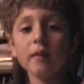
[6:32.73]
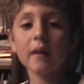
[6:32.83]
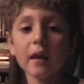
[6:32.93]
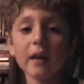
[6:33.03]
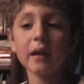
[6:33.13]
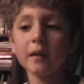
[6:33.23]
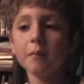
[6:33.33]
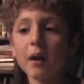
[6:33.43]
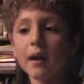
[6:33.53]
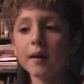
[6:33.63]
Then he
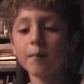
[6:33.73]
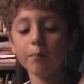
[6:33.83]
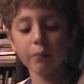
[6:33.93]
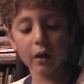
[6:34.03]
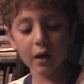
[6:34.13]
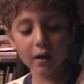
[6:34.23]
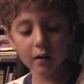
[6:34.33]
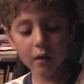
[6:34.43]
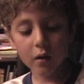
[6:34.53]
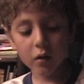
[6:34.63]
made a big
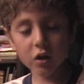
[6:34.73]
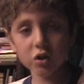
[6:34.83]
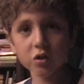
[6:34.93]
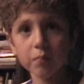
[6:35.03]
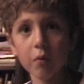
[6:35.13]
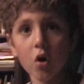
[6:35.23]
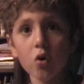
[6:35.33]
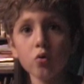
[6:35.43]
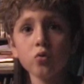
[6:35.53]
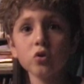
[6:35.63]

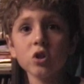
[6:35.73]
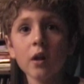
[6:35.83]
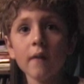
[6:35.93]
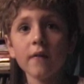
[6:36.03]
explosion.